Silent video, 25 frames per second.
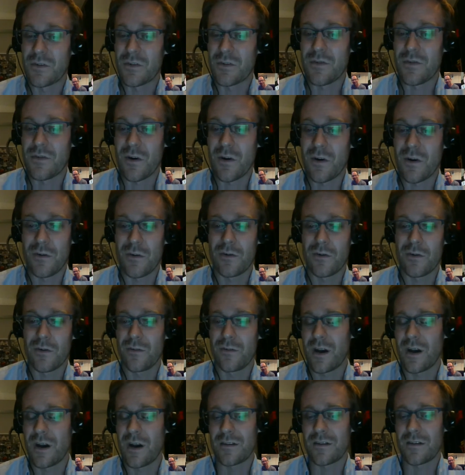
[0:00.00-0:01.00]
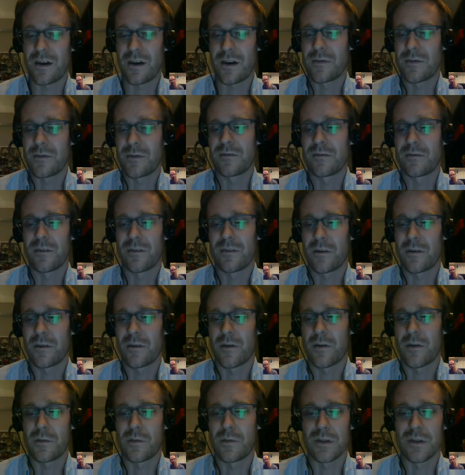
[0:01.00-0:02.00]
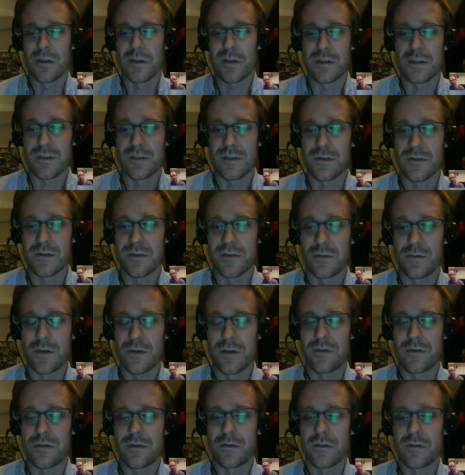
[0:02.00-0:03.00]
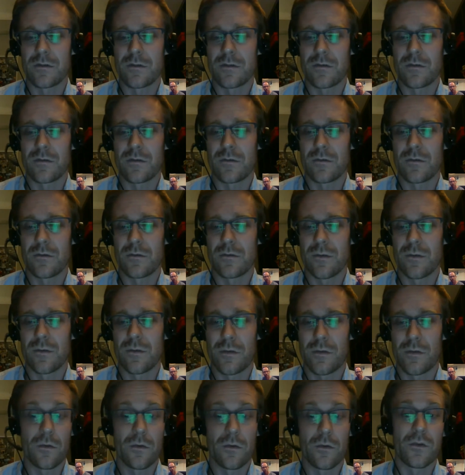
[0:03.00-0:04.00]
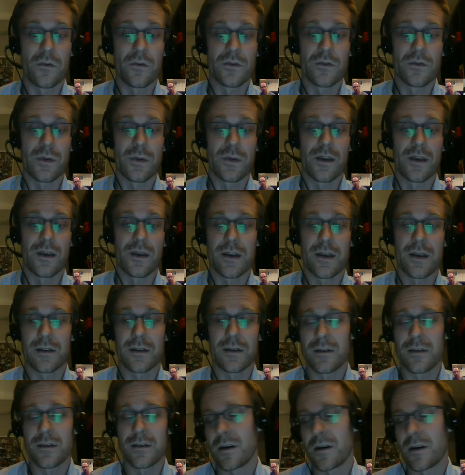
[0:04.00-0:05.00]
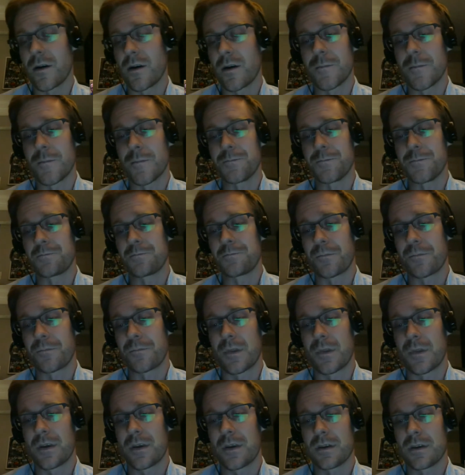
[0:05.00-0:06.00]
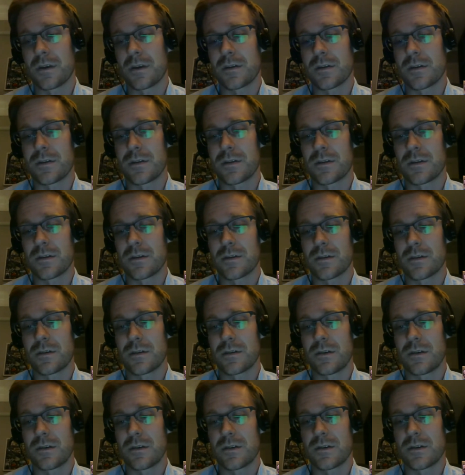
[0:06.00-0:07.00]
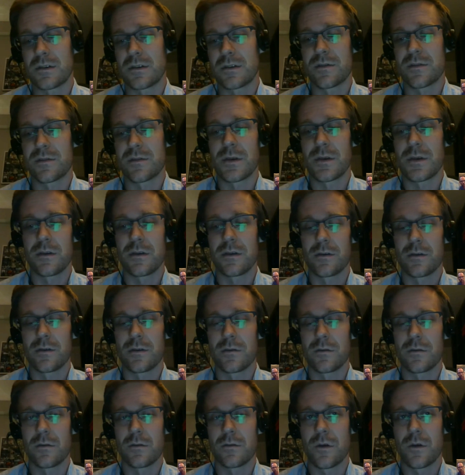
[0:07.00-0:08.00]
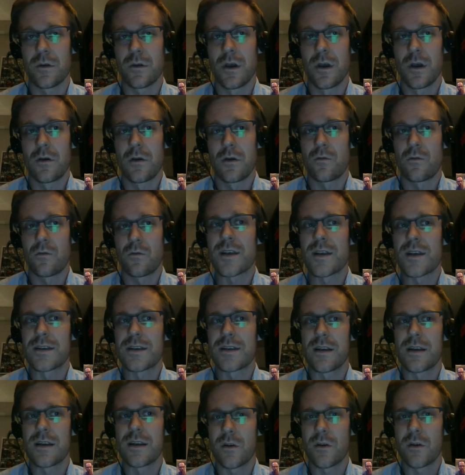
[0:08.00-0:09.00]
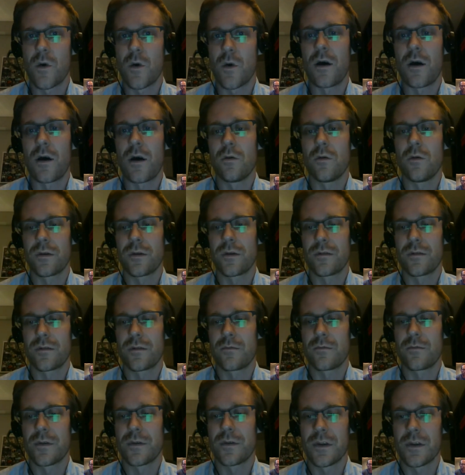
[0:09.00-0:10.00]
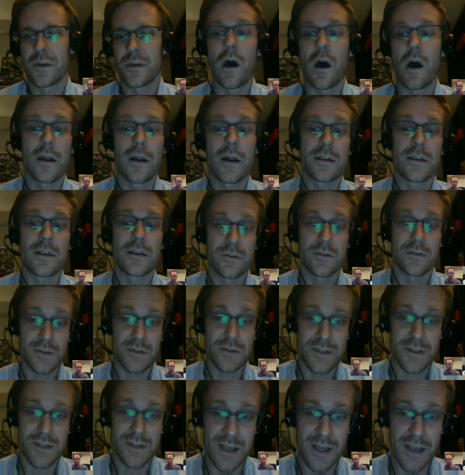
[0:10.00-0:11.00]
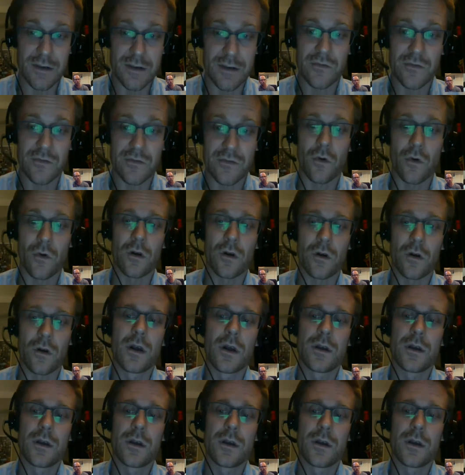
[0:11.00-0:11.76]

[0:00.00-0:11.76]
far though, I've been very, very pleased with the reviews I'm getting. It seems to be resonating well with the audience it was intended for.